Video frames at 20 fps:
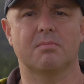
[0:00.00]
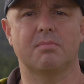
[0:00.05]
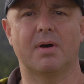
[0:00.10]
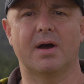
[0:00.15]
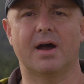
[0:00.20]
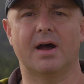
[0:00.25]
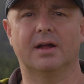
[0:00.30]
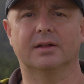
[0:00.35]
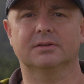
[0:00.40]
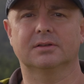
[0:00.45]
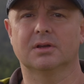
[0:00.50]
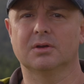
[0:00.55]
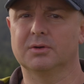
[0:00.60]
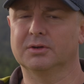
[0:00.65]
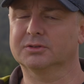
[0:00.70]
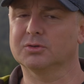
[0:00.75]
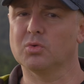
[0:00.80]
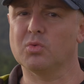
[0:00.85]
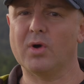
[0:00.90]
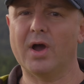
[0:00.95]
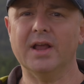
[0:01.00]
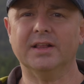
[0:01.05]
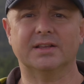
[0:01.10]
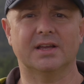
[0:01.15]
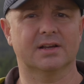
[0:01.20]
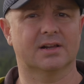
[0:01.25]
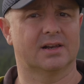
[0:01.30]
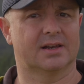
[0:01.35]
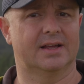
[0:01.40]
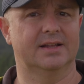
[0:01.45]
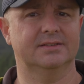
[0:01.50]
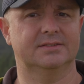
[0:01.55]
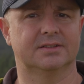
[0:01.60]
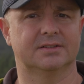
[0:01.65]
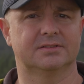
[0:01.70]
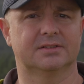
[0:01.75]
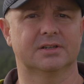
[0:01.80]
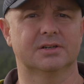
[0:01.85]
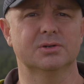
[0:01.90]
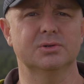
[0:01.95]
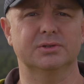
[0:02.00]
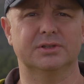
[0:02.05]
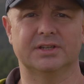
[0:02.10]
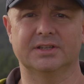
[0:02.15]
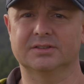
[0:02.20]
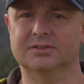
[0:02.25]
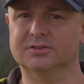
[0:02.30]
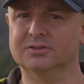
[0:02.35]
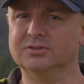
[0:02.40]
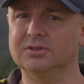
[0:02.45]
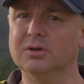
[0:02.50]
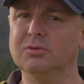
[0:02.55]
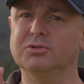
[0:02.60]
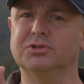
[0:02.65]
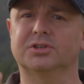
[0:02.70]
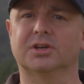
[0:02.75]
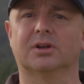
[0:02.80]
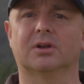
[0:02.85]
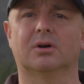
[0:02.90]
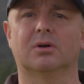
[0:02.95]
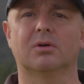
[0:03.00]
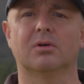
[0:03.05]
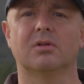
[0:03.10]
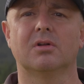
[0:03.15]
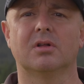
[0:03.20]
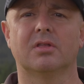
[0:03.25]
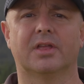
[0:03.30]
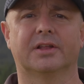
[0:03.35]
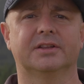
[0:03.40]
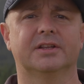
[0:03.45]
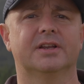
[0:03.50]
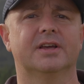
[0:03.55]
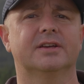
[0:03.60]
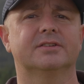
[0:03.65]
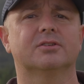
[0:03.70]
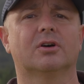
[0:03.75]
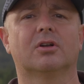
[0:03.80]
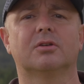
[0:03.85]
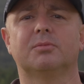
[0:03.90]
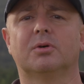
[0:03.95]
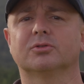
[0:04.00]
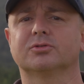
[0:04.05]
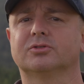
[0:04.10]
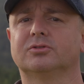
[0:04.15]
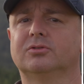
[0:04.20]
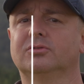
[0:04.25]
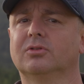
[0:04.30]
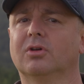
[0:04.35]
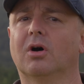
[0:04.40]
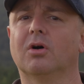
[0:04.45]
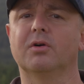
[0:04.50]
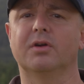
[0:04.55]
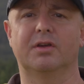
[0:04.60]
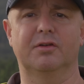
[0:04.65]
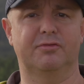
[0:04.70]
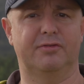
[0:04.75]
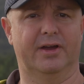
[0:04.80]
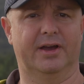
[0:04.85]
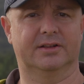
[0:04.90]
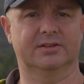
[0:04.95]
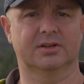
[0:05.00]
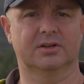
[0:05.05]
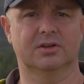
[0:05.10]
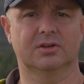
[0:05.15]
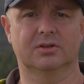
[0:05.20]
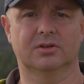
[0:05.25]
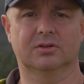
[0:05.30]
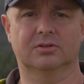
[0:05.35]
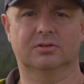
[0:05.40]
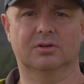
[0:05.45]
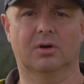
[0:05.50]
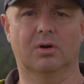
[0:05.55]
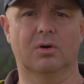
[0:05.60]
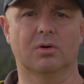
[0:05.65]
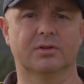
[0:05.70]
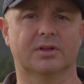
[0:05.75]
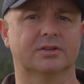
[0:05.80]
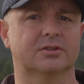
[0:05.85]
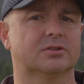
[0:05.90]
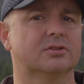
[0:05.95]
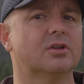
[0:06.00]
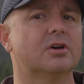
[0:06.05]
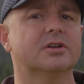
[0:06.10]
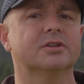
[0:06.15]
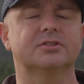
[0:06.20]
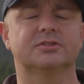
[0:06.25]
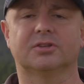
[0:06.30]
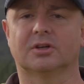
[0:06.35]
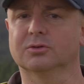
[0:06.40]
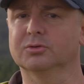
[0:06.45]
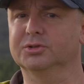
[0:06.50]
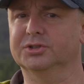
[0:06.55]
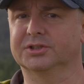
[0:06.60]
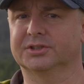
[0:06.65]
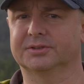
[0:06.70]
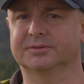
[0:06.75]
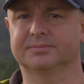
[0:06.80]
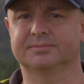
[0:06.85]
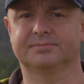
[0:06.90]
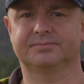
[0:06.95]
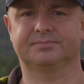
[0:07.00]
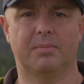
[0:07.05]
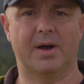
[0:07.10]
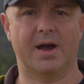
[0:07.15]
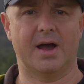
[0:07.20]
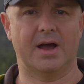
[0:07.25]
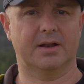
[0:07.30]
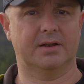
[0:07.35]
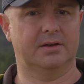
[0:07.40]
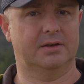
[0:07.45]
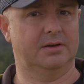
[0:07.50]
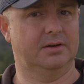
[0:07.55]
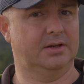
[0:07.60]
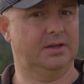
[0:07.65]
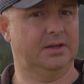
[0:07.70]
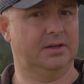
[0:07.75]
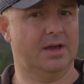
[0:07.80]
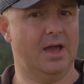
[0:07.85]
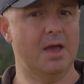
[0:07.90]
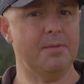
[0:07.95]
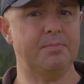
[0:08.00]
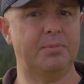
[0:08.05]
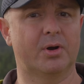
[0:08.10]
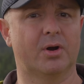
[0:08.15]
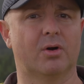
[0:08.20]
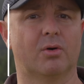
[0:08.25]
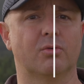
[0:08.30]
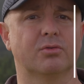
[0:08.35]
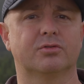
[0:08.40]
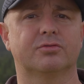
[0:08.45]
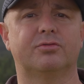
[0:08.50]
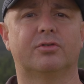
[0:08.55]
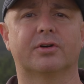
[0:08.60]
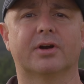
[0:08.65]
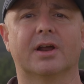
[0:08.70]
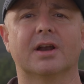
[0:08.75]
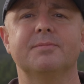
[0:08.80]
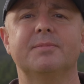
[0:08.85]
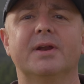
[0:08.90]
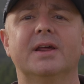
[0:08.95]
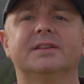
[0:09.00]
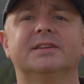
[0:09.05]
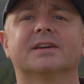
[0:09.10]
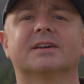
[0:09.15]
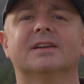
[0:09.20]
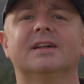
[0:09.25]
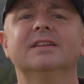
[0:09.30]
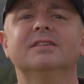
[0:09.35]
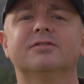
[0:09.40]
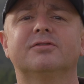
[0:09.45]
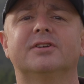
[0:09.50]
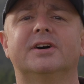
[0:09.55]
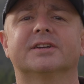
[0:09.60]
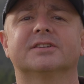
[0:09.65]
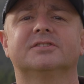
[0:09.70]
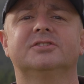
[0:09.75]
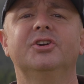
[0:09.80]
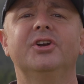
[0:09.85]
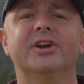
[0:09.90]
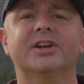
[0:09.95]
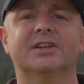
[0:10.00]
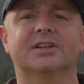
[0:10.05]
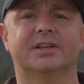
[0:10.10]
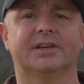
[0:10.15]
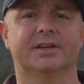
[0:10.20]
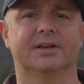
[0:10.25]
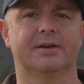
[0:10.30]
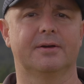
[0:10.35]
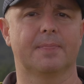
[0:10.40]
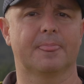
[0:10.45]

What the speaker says: But with wide-angle lenses, the hood is so shallow that it has almost no effect. So that's not the solution. But the approach for eliminating lens flares directly